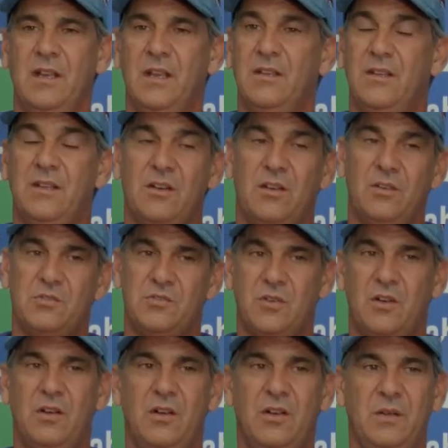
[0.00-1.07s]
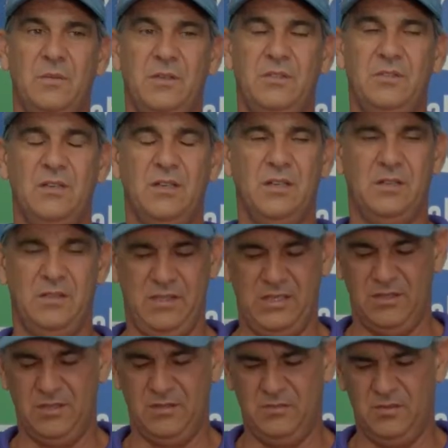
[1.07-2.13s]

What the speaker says: And they all draw, and we do a